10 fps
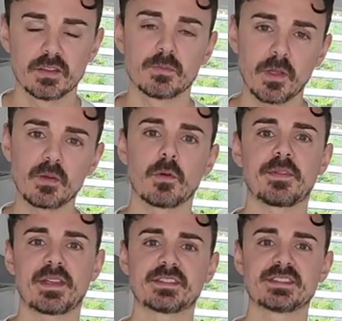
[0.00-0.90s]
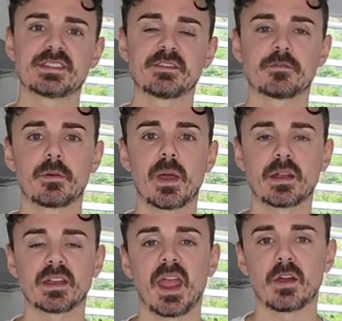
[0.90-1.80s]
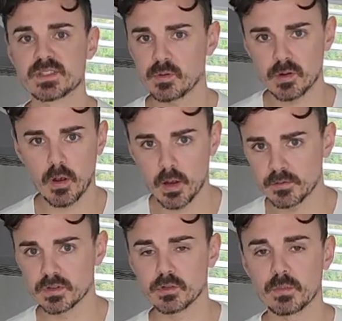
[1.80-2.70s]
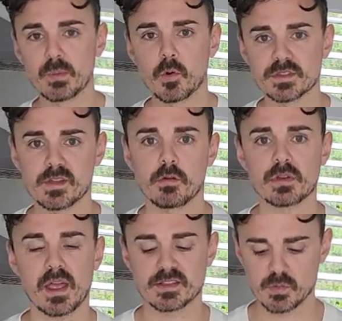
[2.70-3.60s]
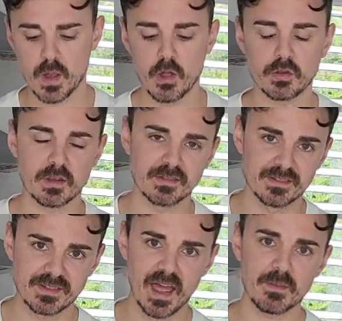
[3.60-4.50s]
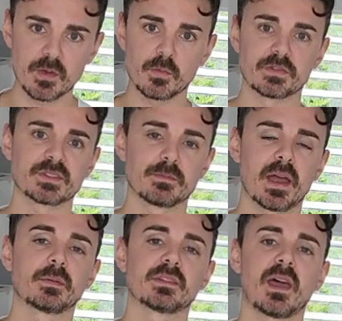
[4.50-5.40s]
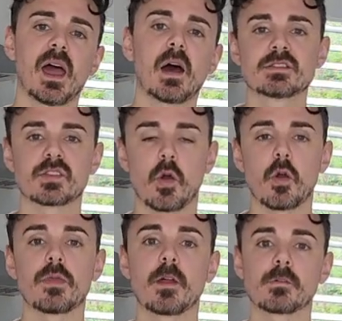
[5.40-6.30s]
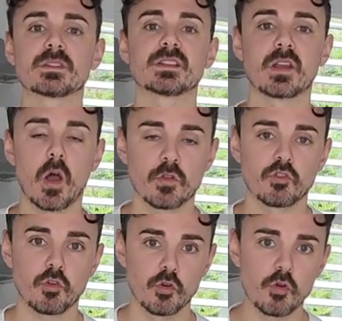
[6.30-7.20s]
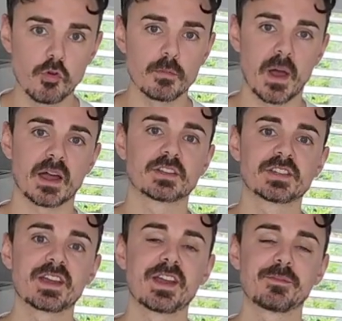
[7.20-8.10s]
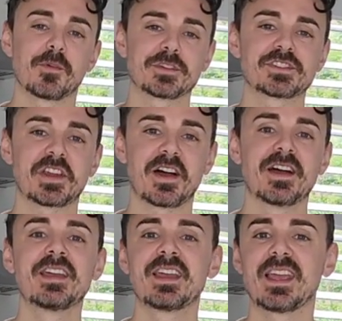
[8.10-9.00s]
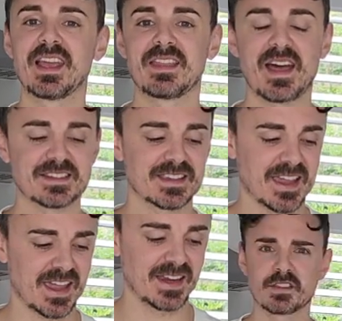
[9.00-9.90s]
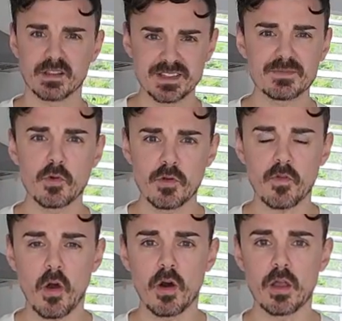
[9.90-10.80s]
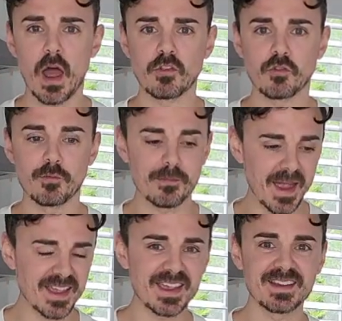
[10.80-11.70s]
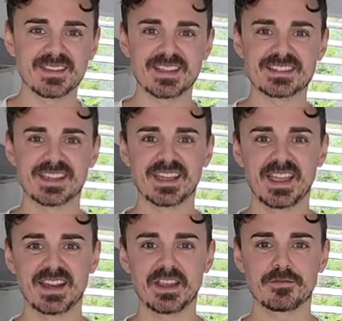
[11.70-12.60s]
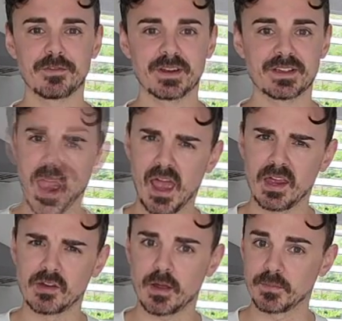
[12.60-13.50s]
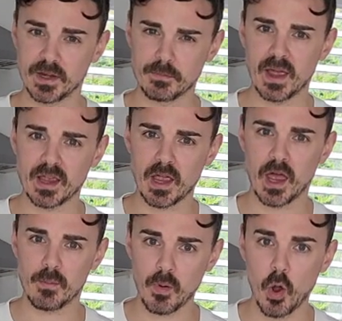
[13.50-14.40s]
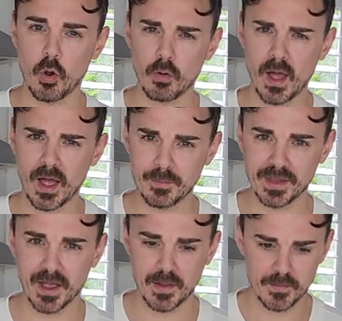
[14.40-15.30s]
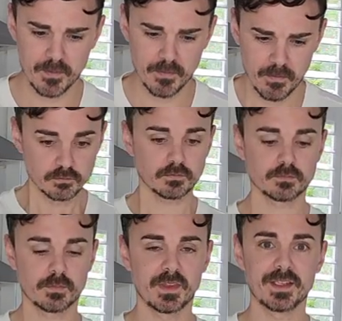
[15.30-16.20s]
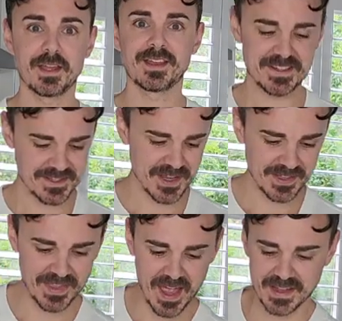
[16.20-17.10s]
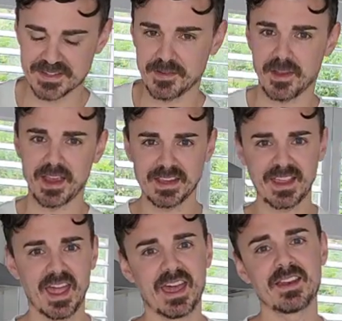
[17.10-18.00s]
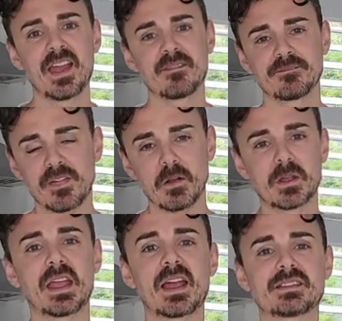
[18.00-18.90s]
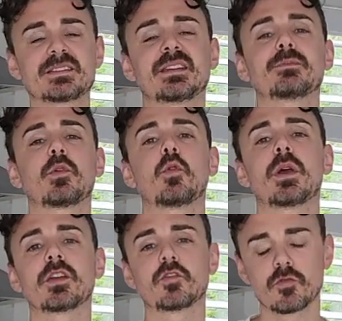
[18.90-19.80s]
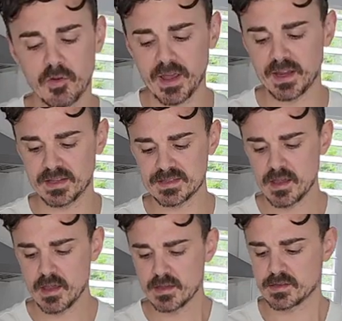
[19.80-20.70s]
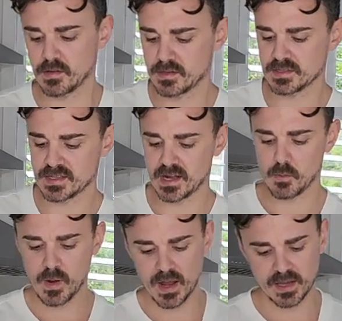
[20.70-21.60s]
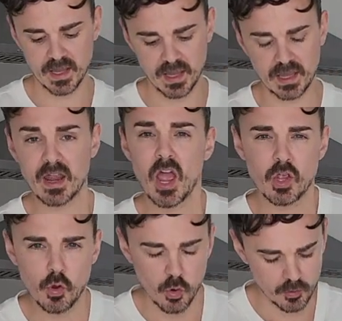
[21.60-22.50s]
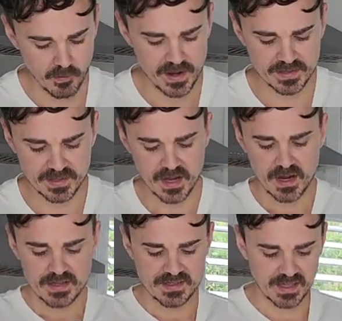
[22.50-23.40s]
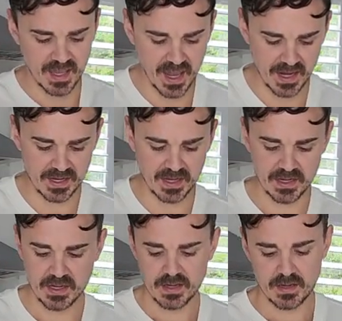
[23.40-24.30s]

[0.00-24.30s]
You probably want that to sit for about an hour. Sprinkle over a little bit more salt as well. You can dab it with some paper towel so there isn't too much moisture in that zucchini. So let's move on to making the zucchini fritters, and I'm gonna make a bowl appear. Just like that. So again, very simple ingredients. So you're just gonna whack in your grated zucchini.